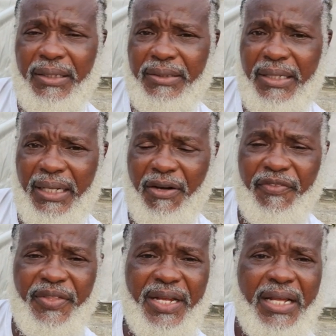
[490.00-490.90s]
take care of
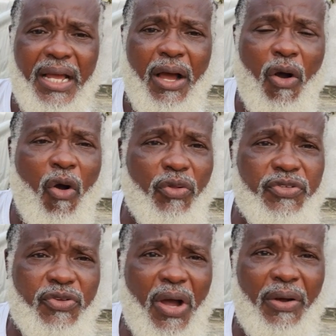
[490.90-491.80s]
it. Then
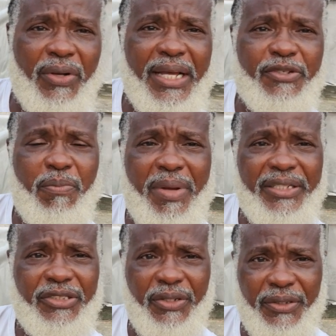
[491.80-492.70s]
also, I would like to
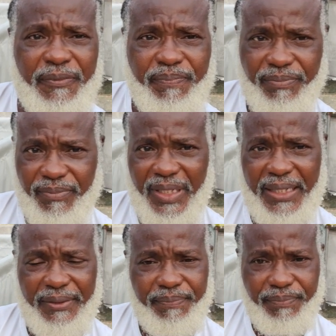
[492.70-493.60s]
mention
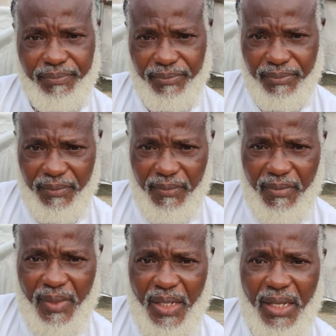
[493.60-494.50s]
that
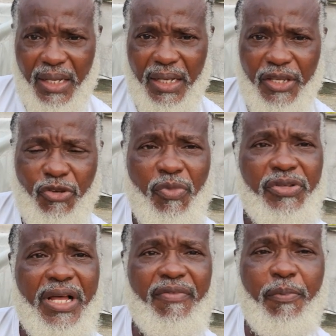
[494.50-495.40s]
you
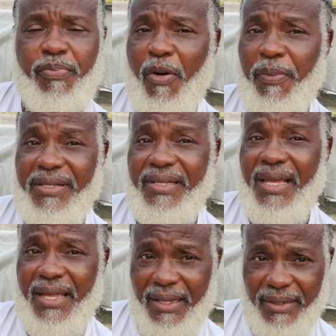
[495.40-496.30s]
must have a proper
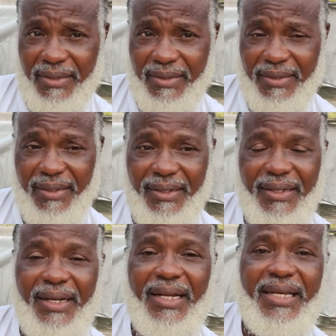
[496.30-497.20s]
scale,
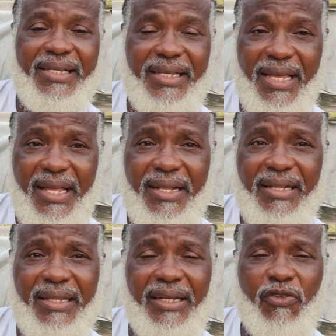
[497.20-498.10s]
a scale
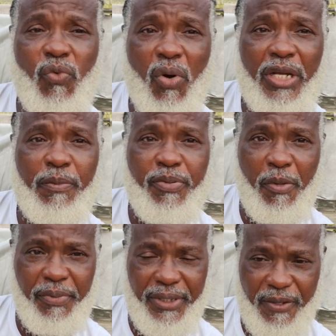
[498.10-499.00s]
that is working
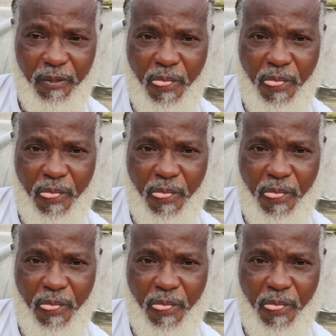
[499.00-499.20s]
properly.